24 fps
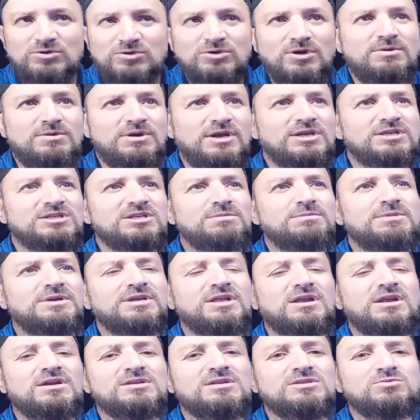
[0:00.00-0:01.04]
So it is
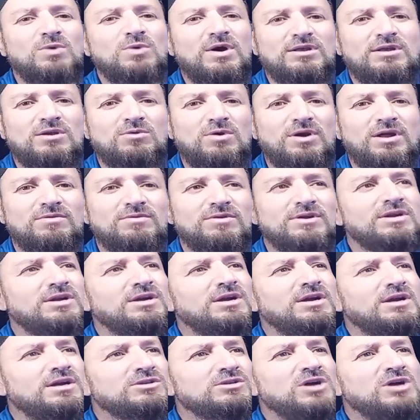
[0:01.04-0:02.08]
immaterial, it is 1 or whatever.
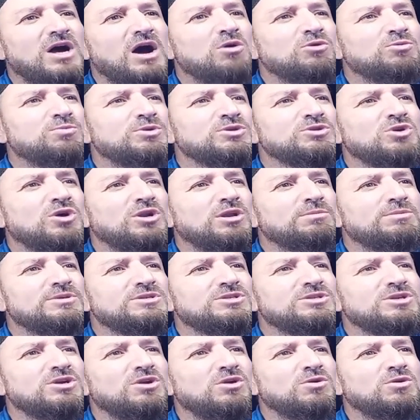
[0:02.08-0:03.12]
The output is gonna be
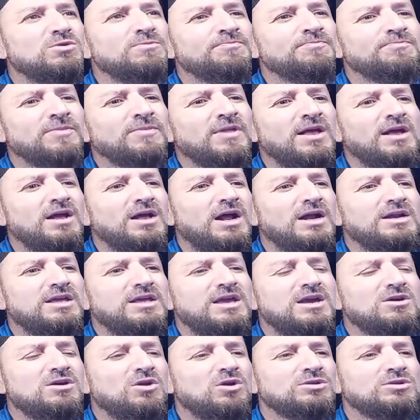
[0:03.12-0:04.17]
0, and
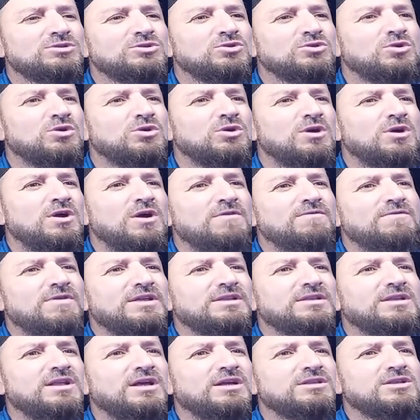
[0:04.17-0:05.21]
here also
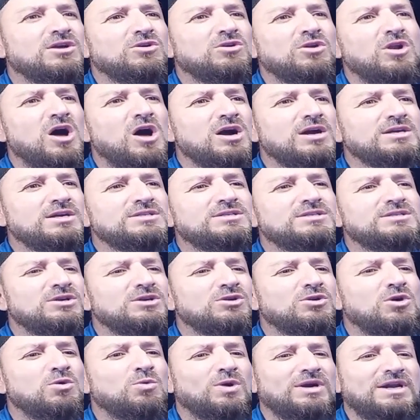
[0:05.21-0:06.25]
when the clock is
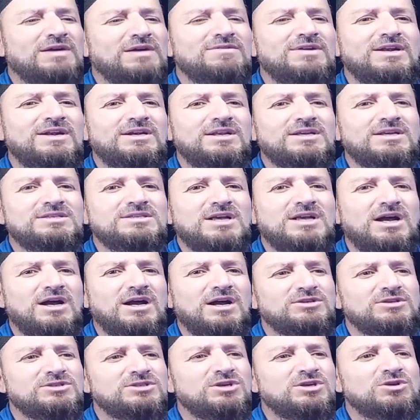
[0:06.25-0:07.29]
0, whatever it is,
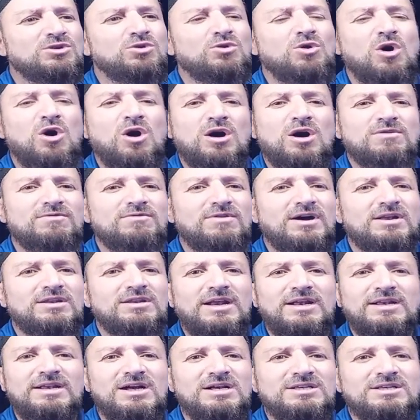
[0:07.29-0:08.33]
0 or 1,
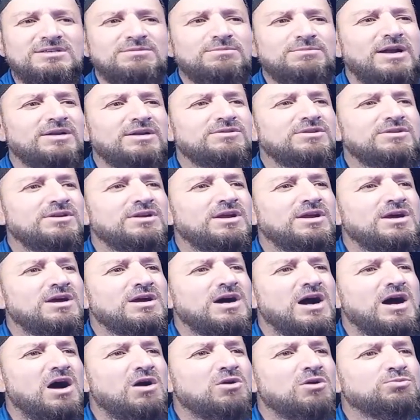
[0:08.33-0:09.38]
it doesn't matter,
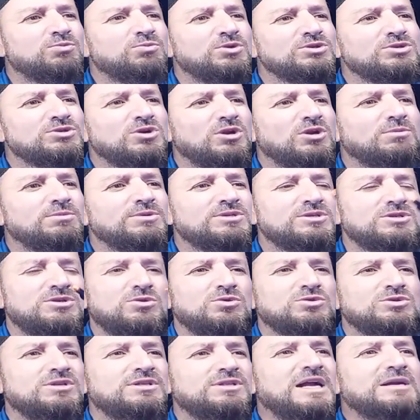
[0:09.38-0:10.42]
output is gonna be
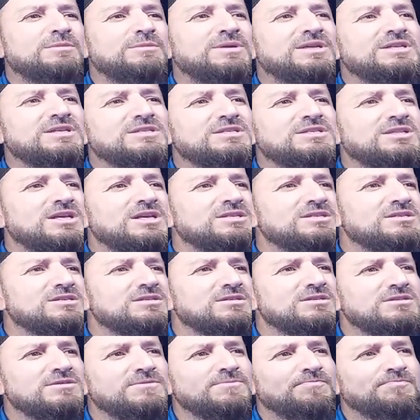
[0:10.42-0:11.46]
0. So that means
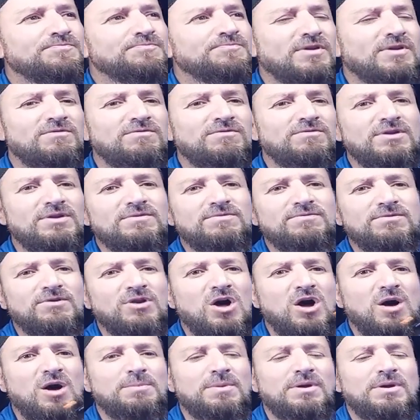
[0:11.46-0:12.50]
this
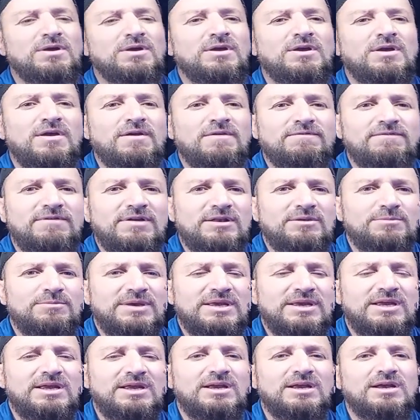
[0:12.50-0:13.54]
flip-flop will
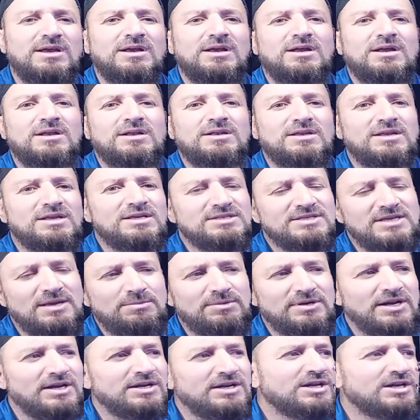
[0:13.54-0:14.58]
be
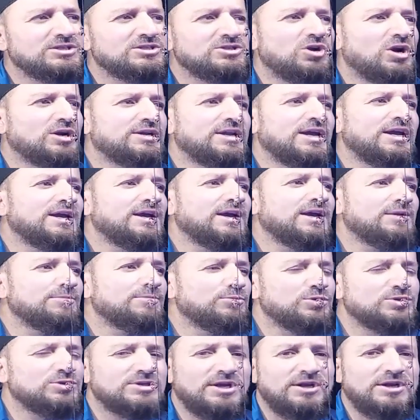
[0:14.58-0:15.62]
disabled. It is not taking
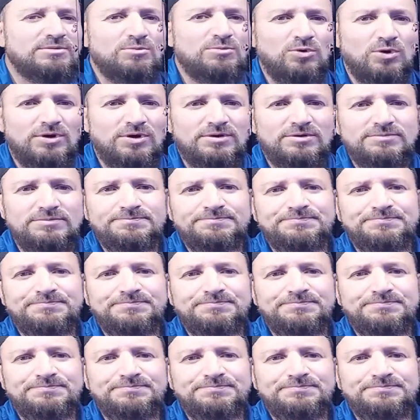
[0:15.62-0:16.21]
inputs anymore.